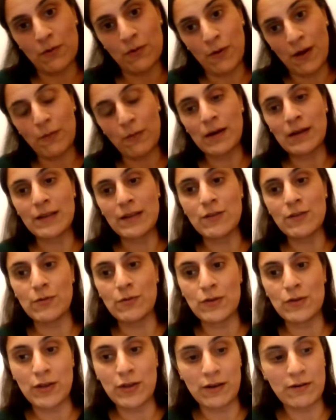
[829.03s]
quite well into
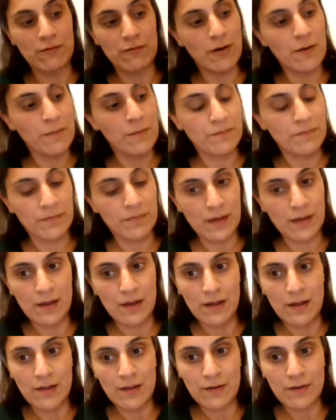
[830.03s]
a gyro.
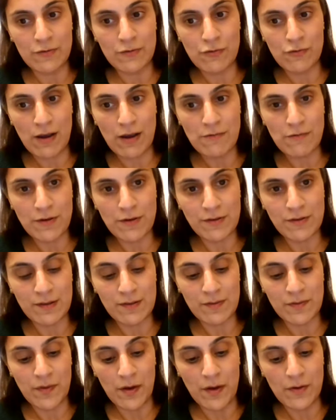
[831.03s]
So I've dry
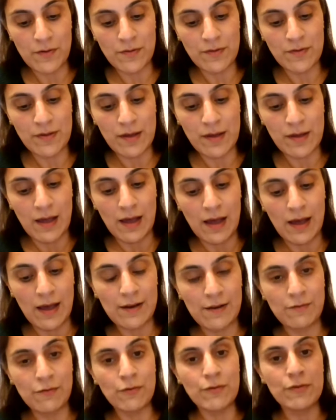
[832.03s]
roasted those.
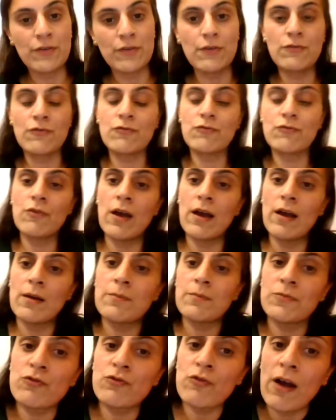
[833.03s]
And I've also
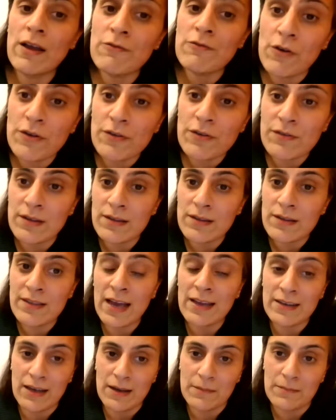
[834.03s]
dry roasted
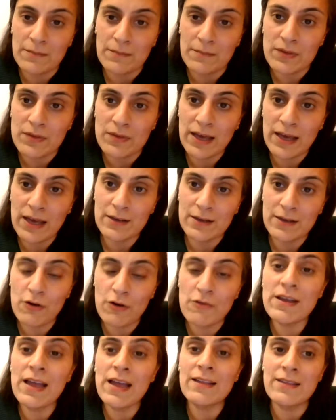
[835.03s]
dana,
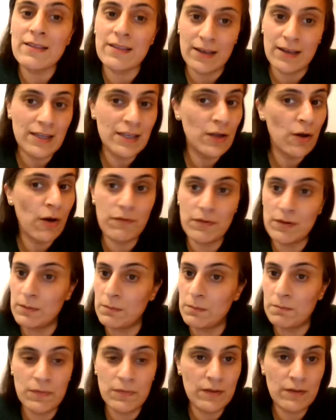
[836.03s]
coriander in the
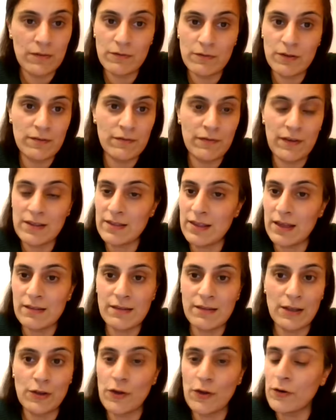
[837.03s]
oven. Just
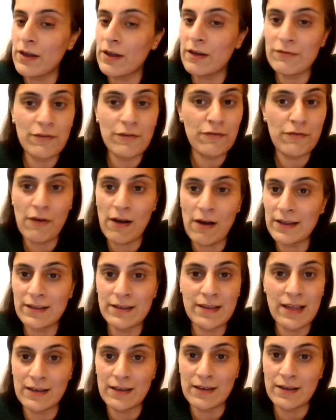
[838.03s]
fantastic. You don't have to fry the
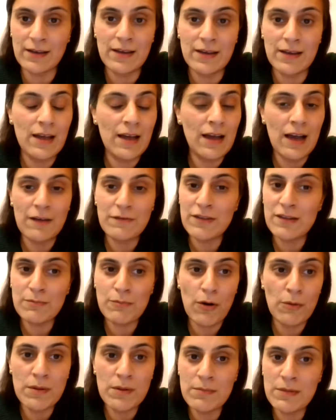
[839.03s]
dana. I've
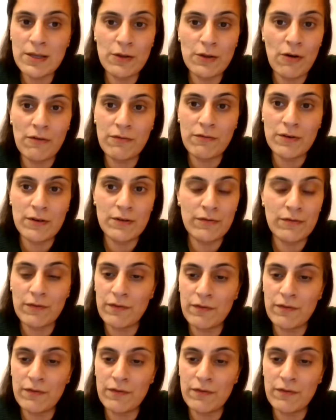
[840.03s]
just popped them in the oven for